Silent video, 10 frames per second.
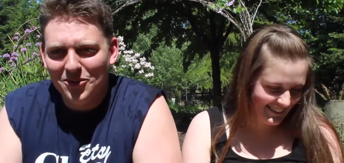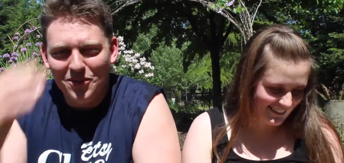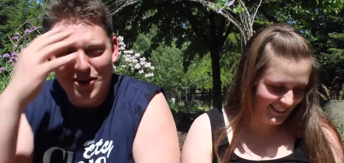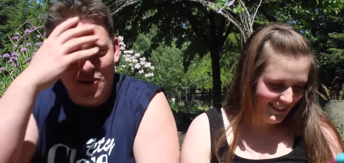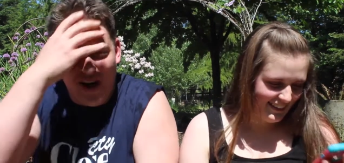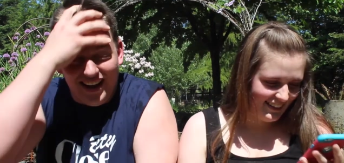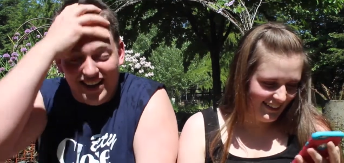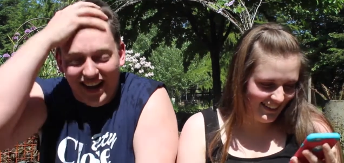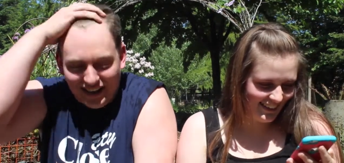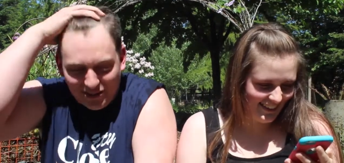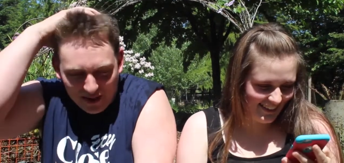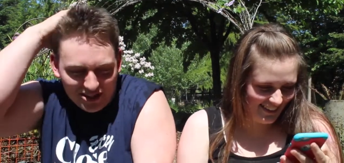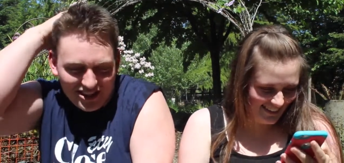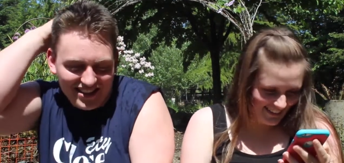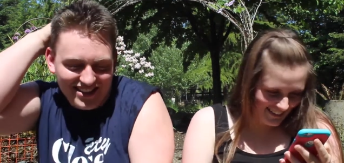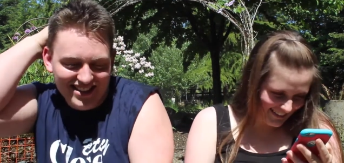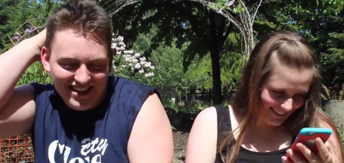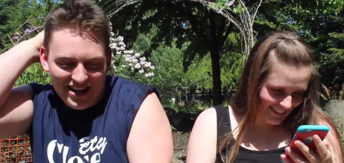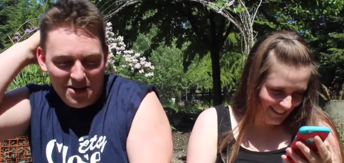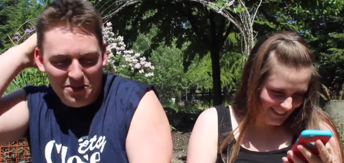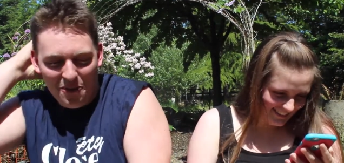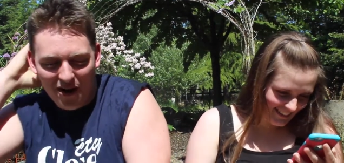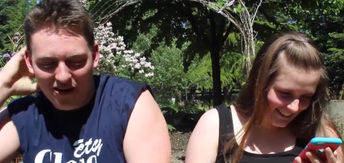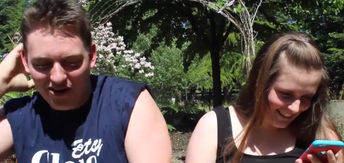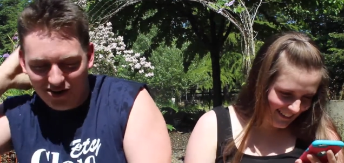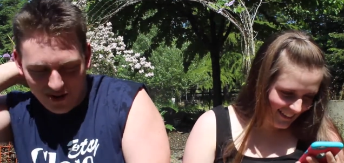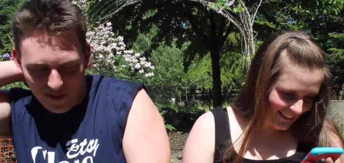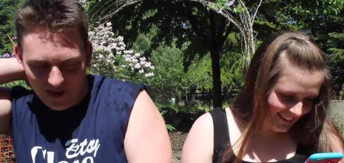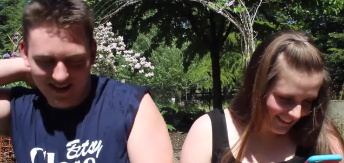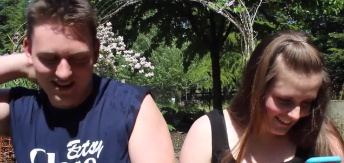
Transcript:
Speaker 1: when do I get to ask questions? Put water on you.